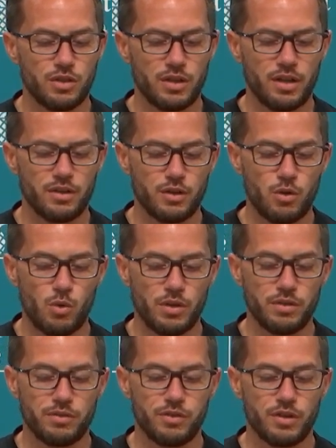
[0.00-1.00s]
how to coin
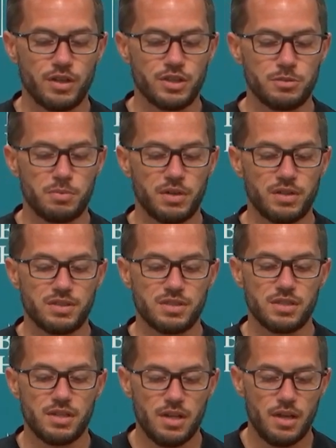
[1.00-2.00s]
the phrase, but it's